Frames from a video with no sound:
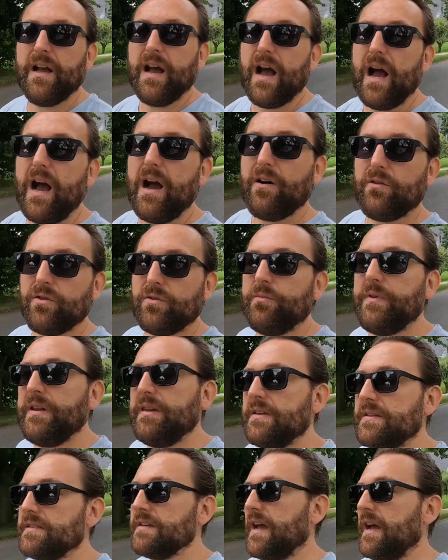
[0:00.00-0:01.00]
How do we
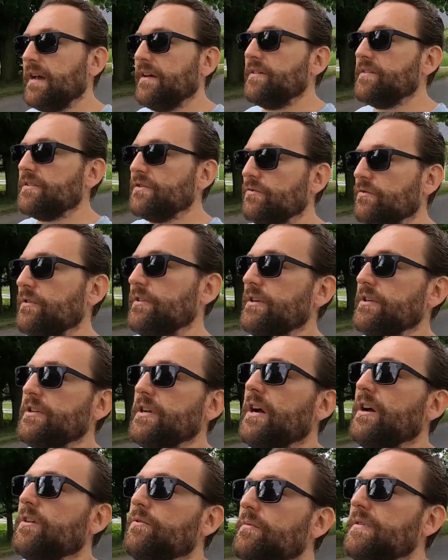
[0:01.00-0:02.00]
design the storage?
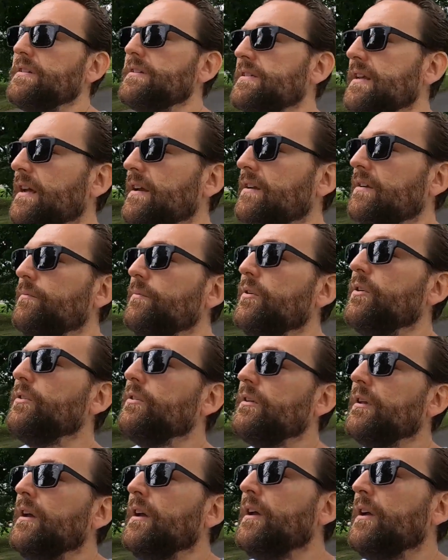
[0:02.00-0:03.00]
How do we design
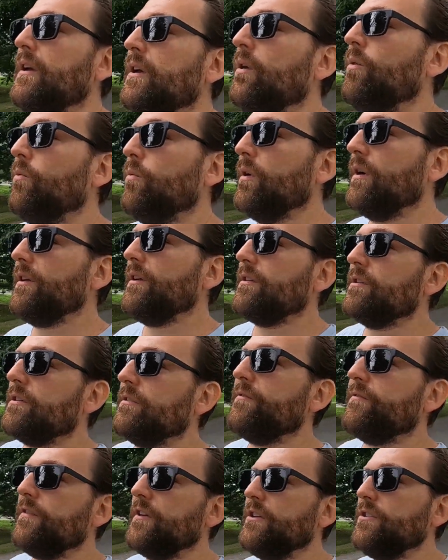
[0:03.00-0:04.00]
compute? What are
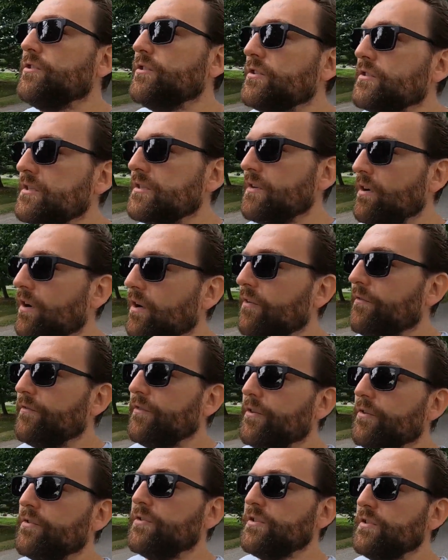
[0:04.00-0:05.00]
the features of
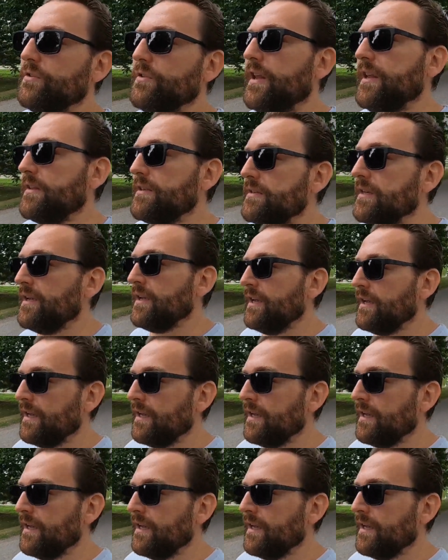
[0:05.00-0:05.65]
those units?